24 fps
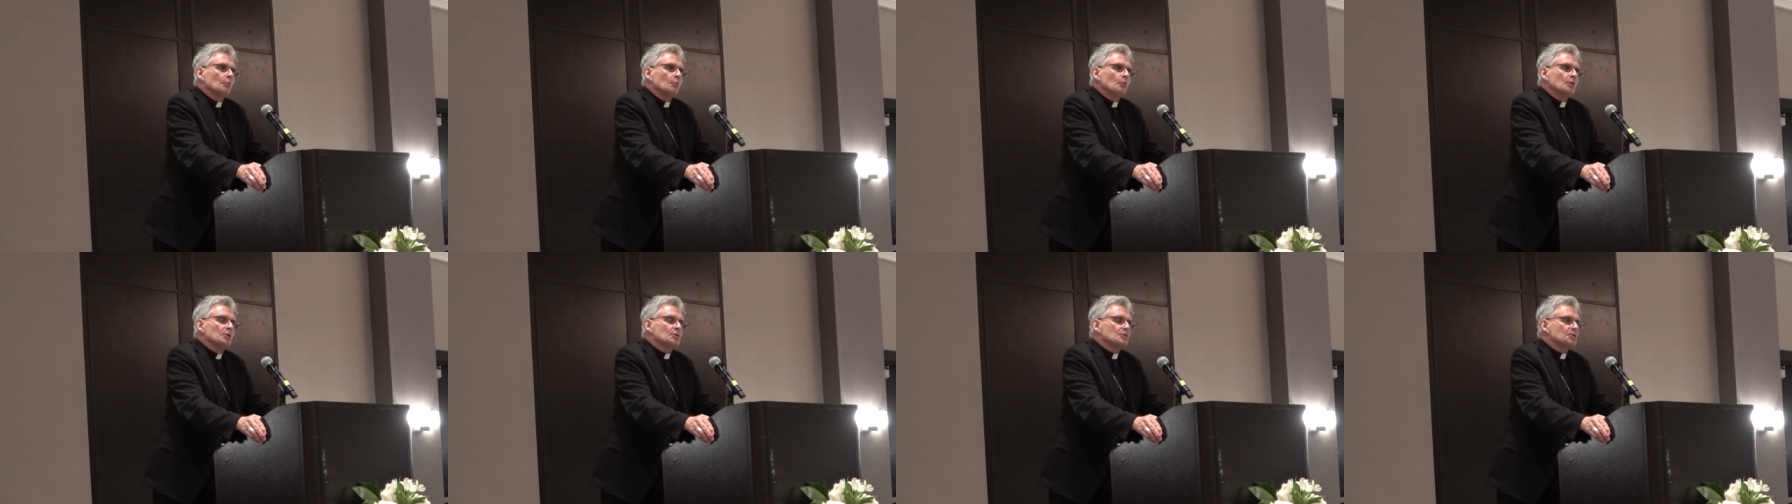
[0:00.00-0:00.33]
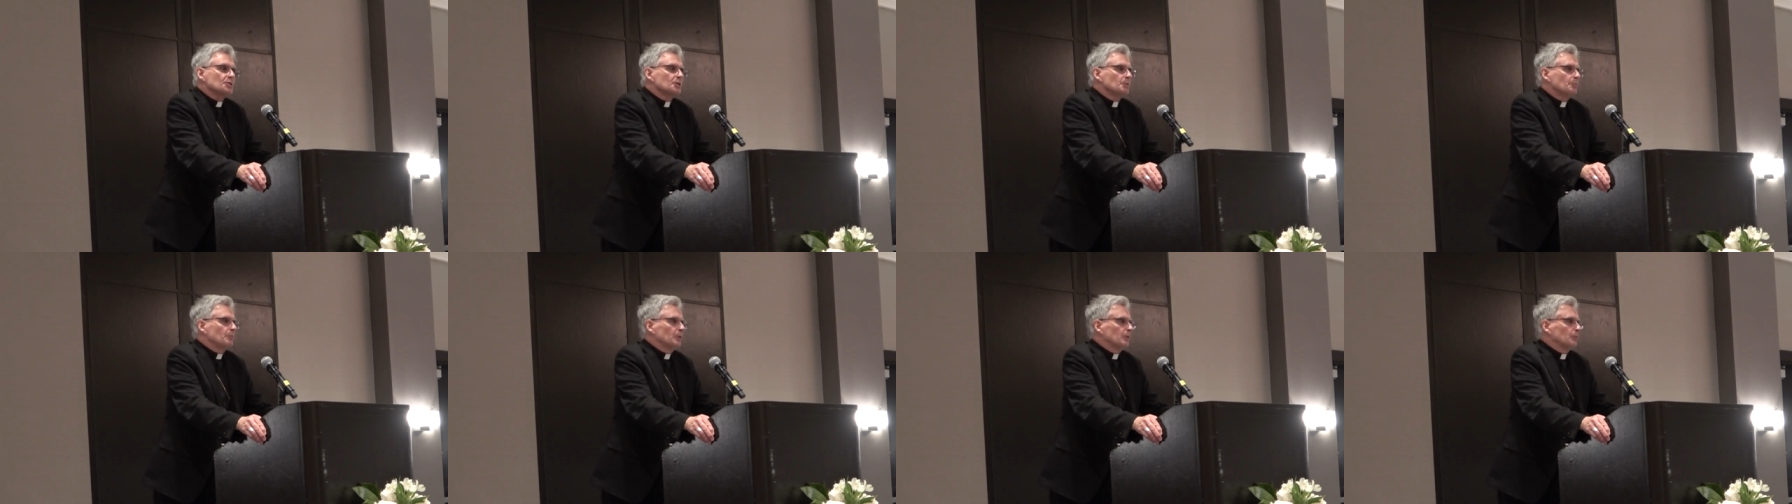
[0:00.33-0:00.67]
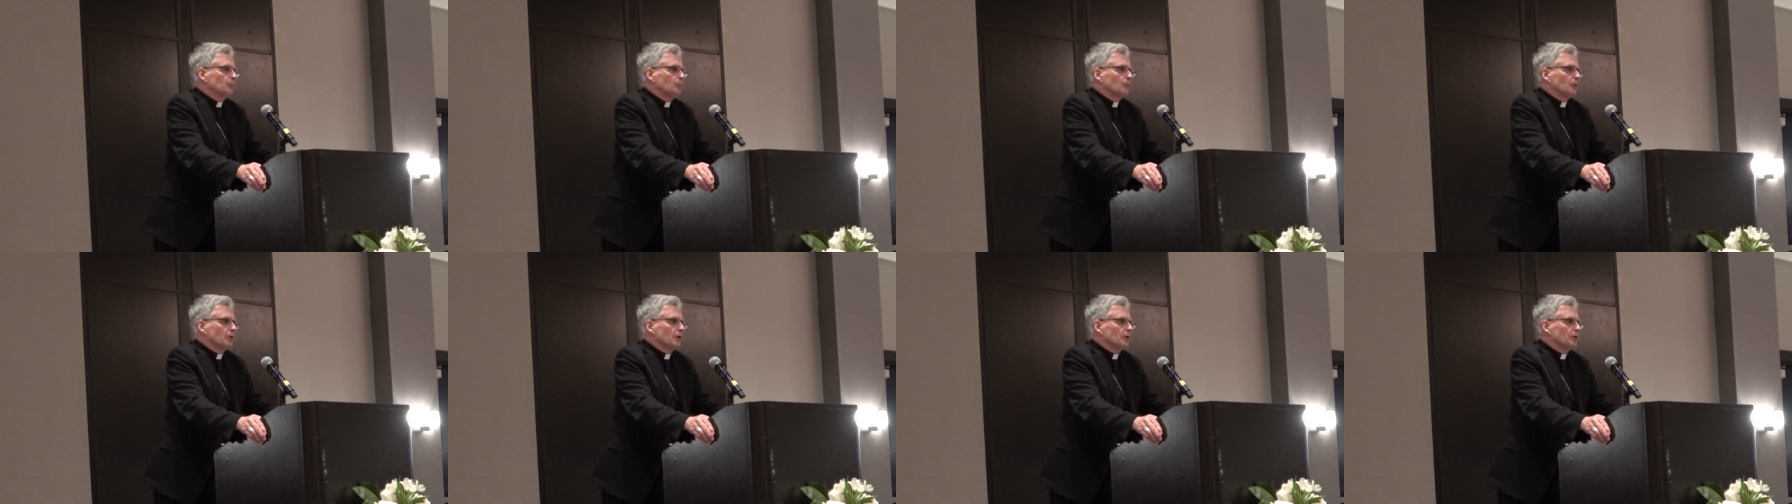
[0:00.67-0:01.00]
We see
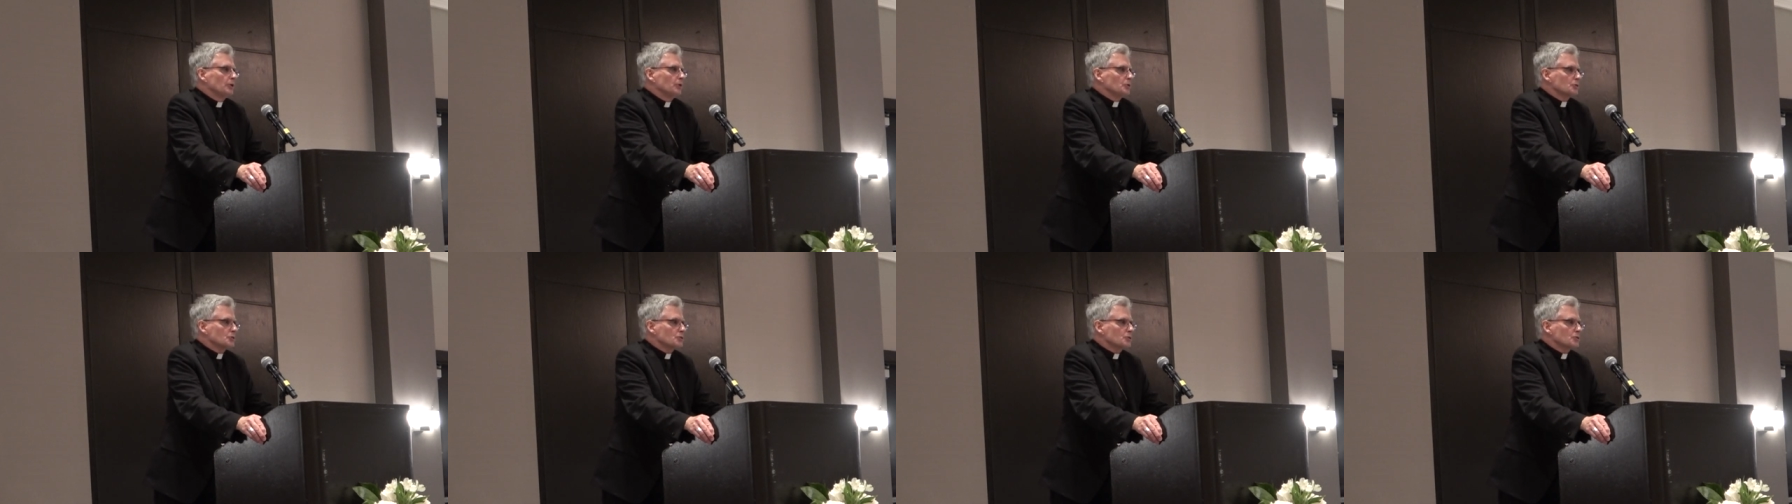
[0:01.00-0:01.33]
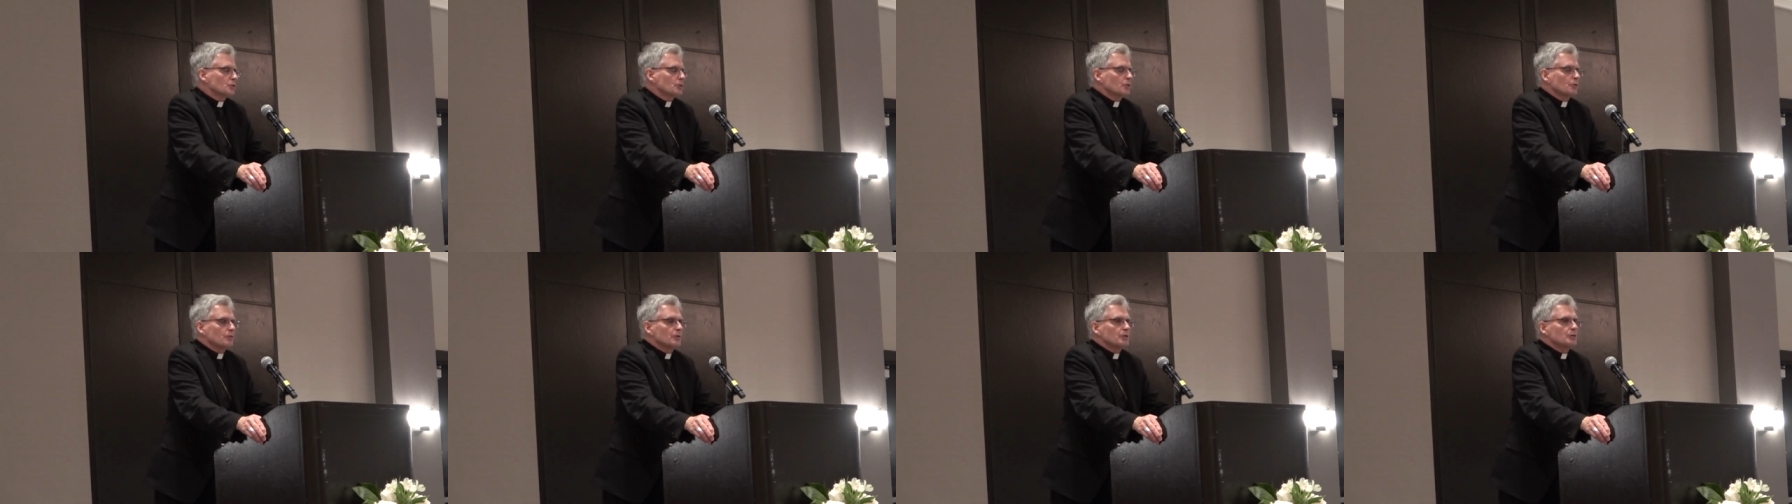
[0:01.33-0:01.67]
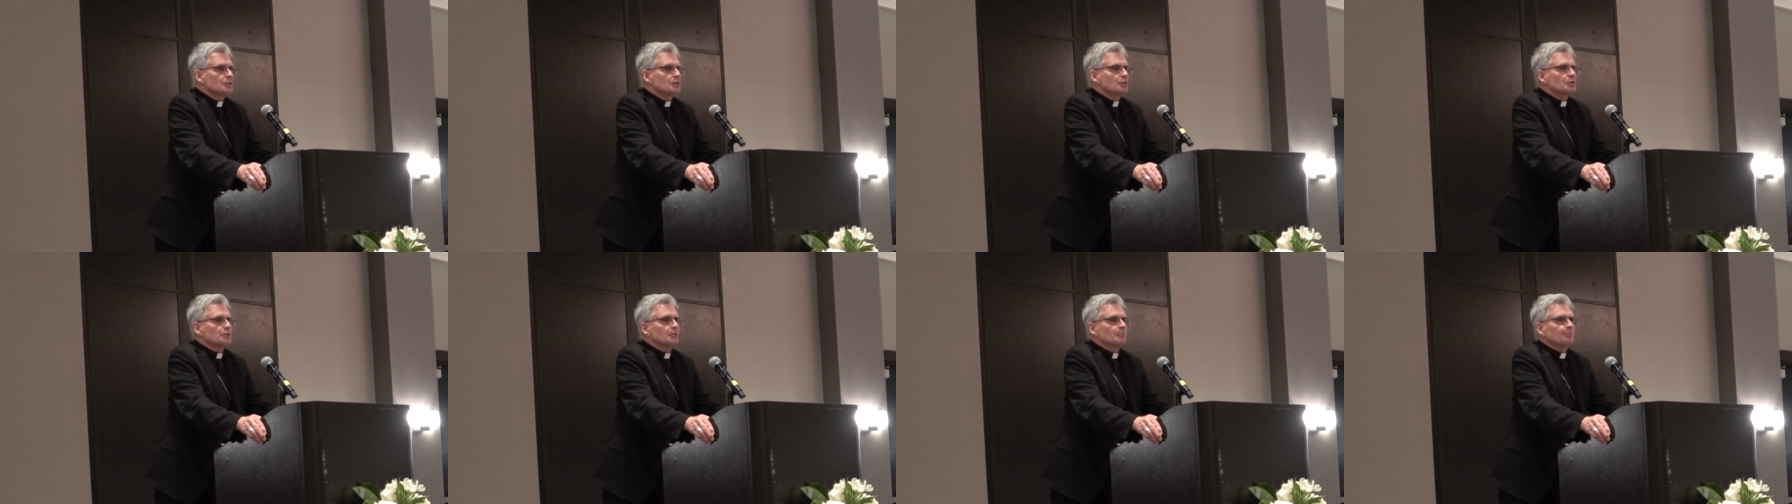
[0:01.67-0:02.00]
people getting
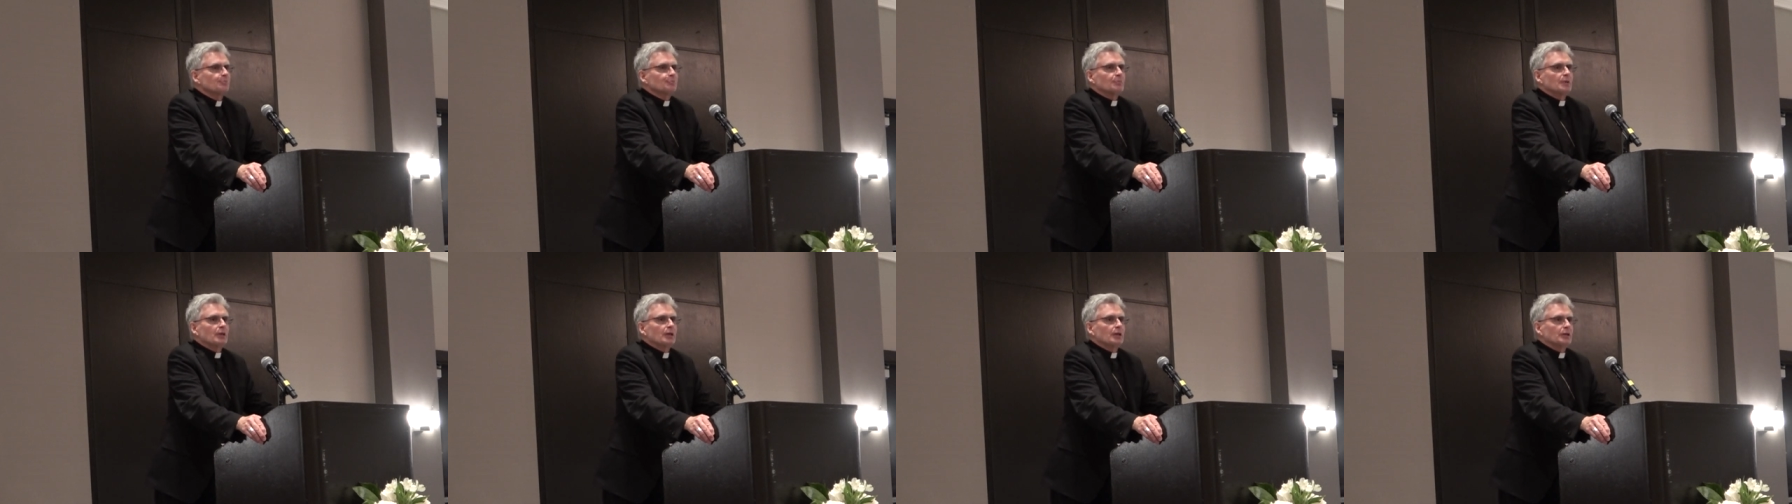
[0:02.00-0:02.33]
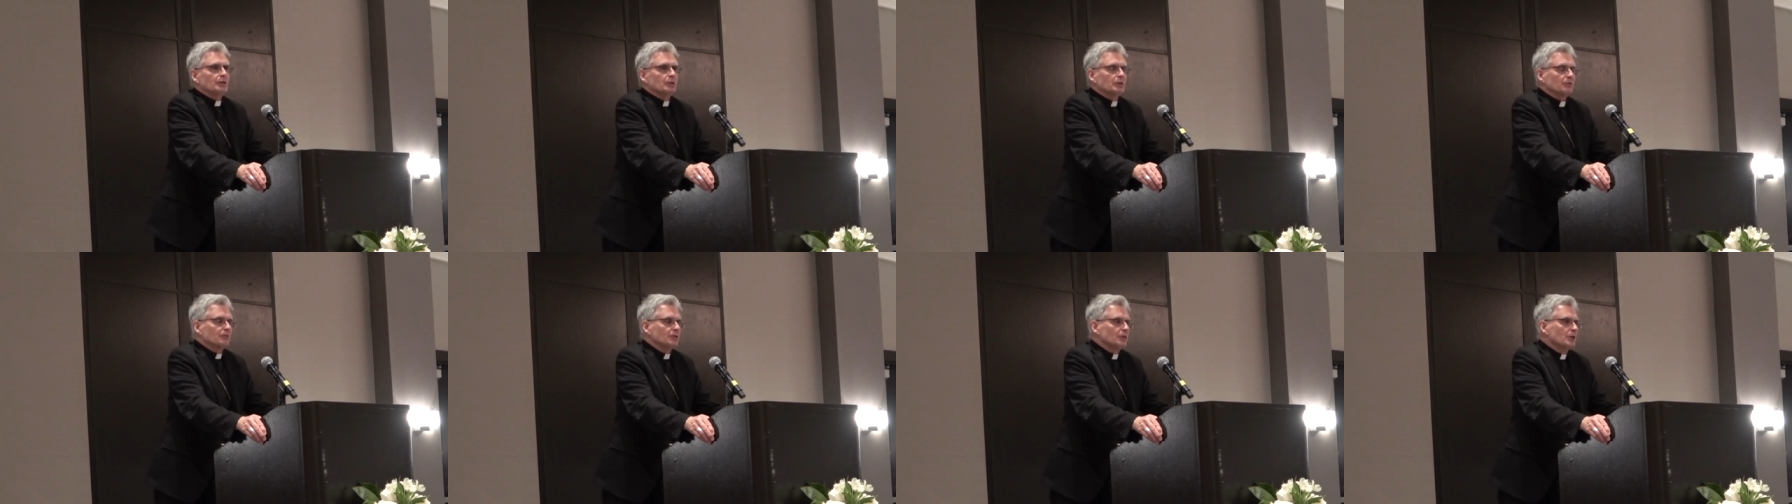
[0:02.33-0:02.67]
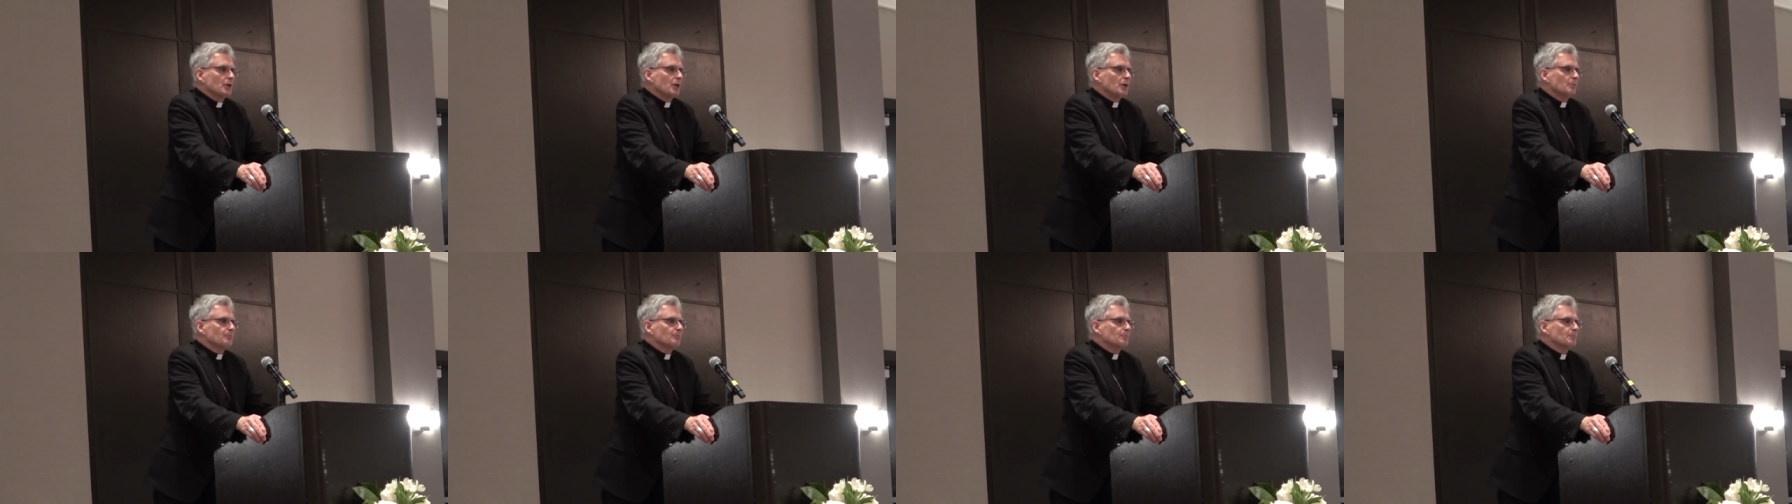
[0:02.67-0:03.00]
discouraged and
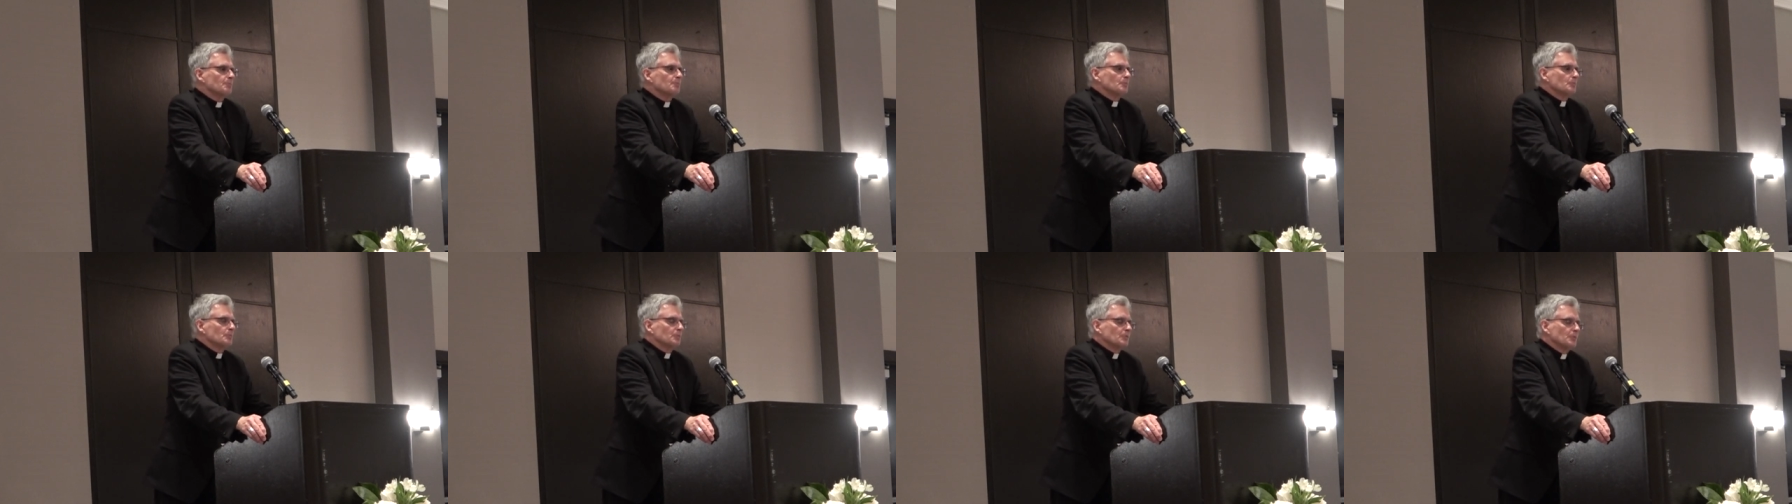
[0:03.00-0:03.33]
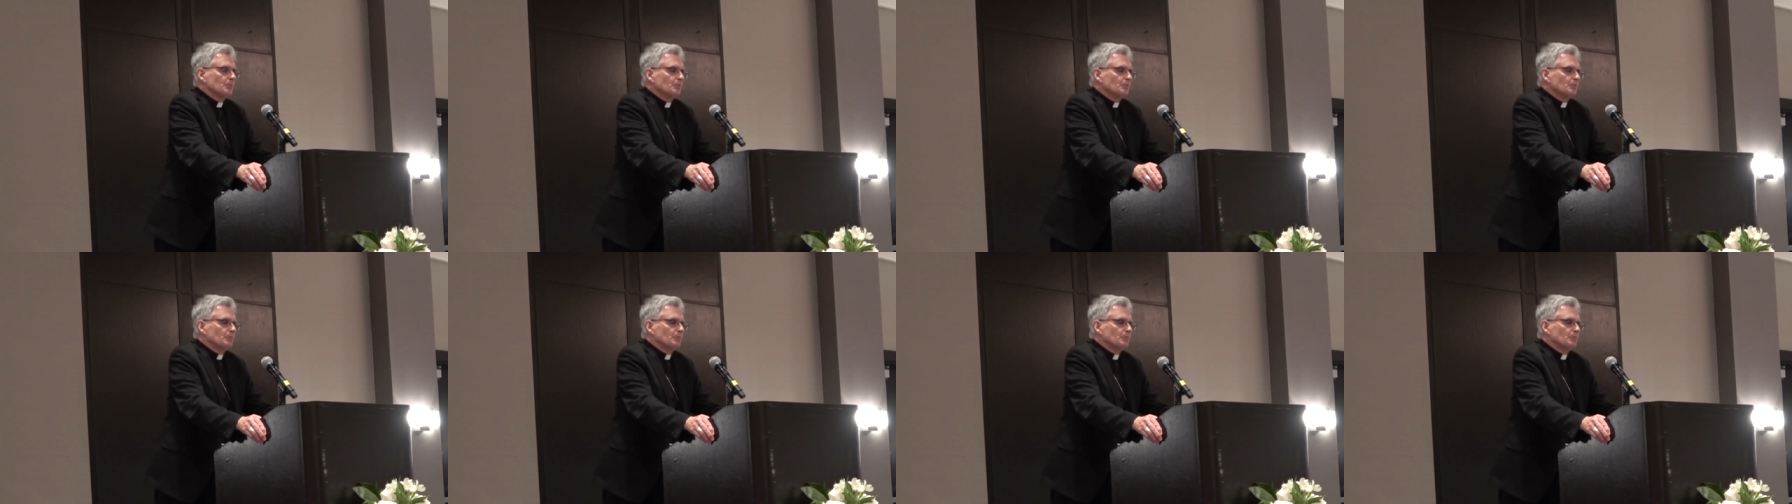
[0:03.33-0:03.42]
giving up.